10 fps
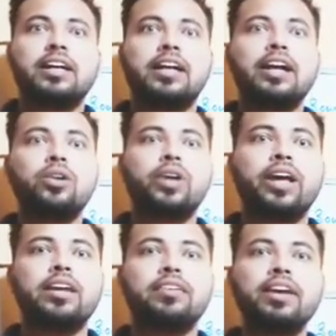
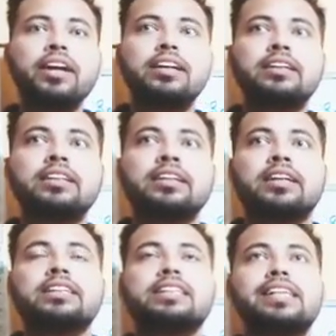day-to-day living
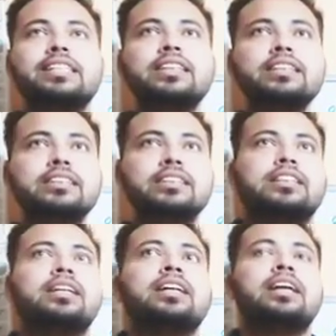changes
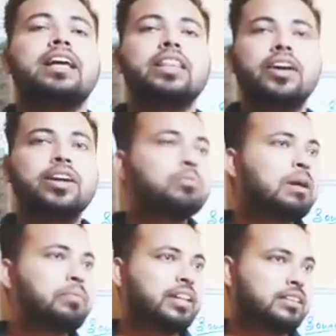in the
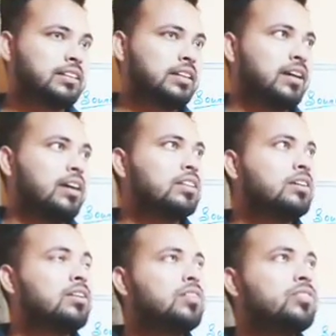human being.
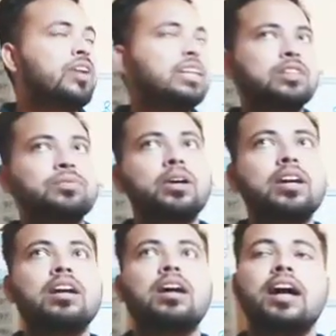So first of
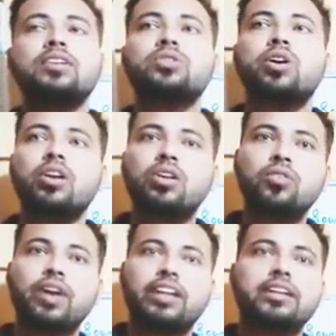all, as we all know,
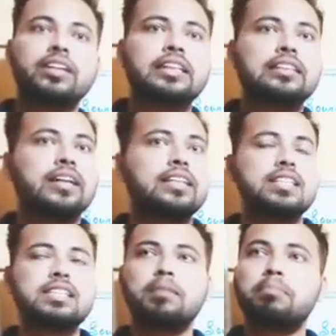water is the
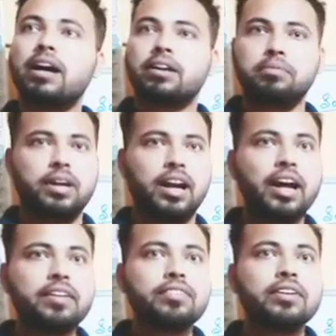essential part of the
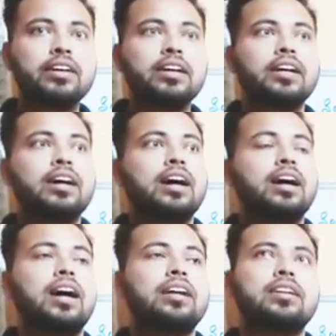life,
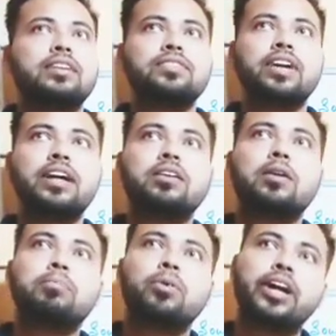and the different
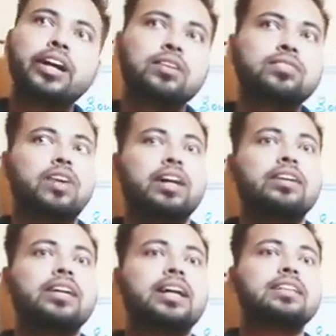component of
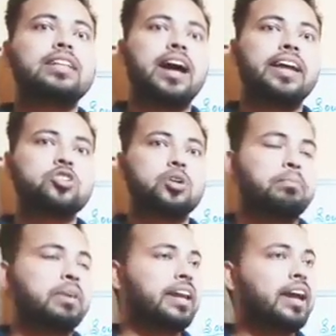water is like
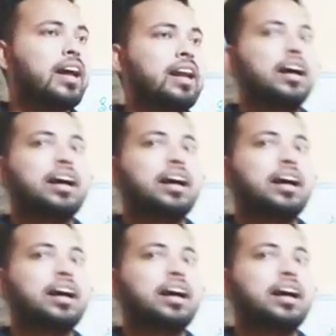some mineral,